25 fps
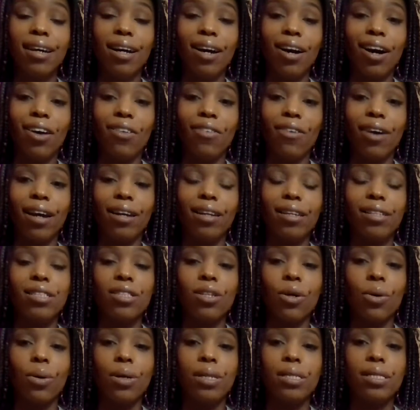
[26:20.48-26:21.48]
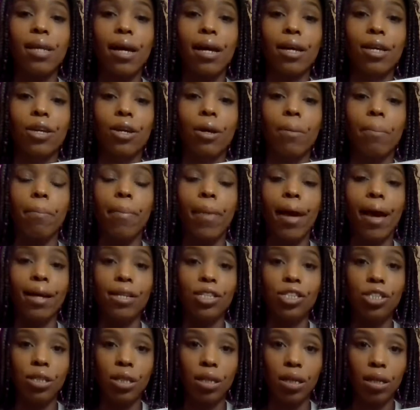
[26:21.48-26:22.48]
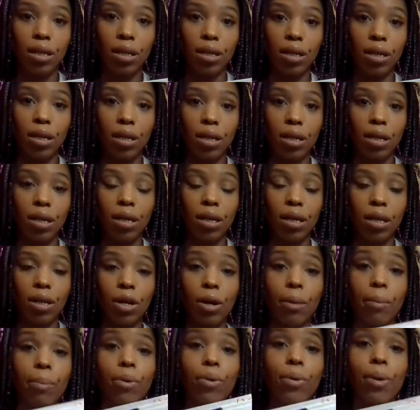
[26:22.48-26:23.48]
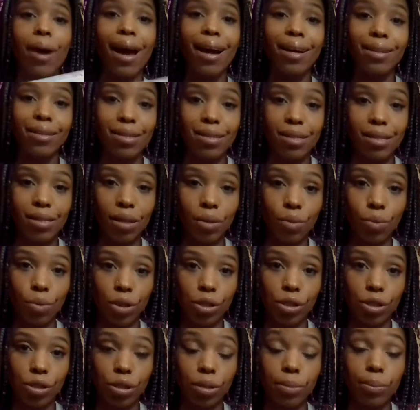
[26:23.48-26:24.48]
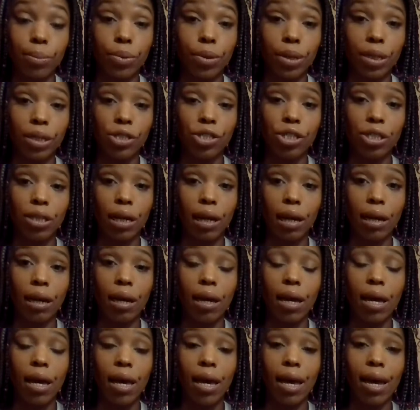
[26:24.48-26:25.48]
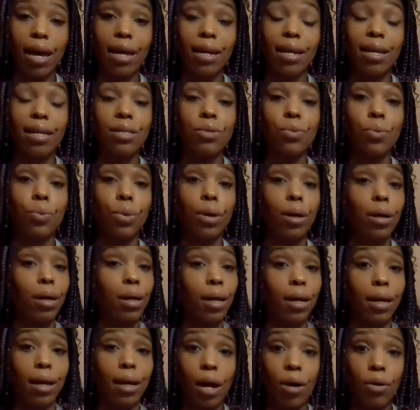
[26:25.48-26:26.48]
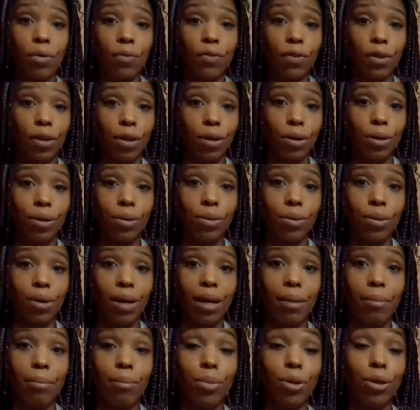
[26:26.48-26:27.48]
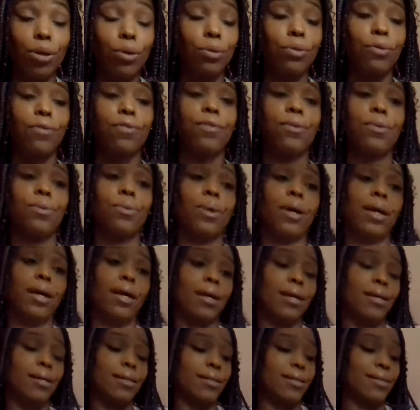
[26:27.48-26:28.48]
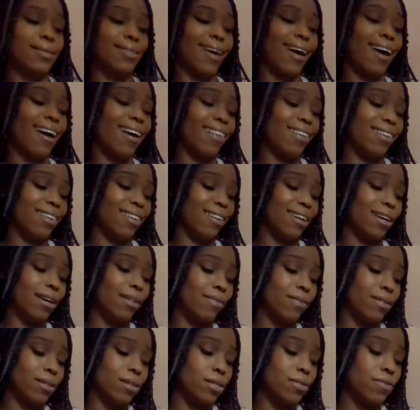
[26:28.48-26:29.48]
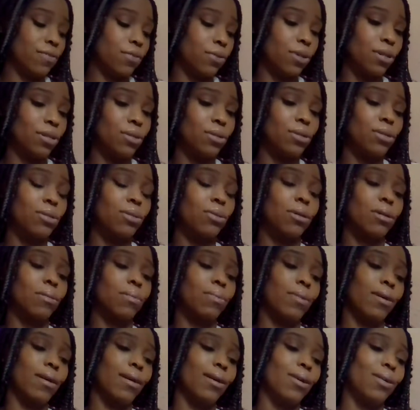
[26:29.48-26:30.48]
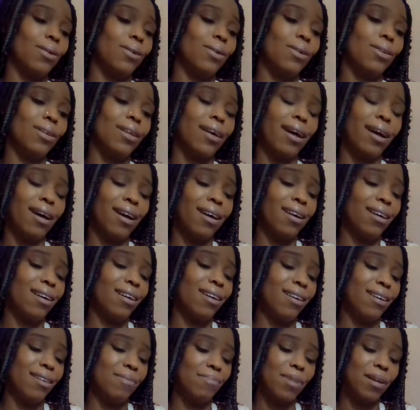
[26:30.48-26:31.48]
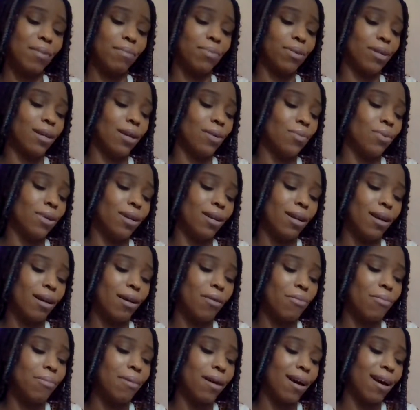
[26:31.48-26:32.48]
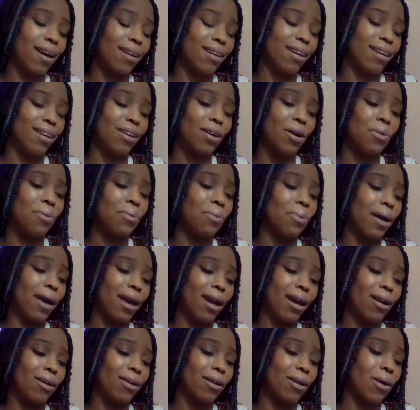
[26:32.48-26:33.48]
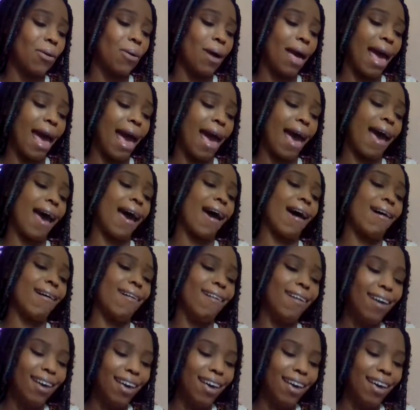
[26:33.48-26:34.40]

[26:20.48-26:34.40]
Alrighty, so it's like you're matching, you're practicing what you're preaching, and it's working out for you in beautiful ways. I love this for you, Scorpio. You like, I'm not playing with nobody, nowhere, no how,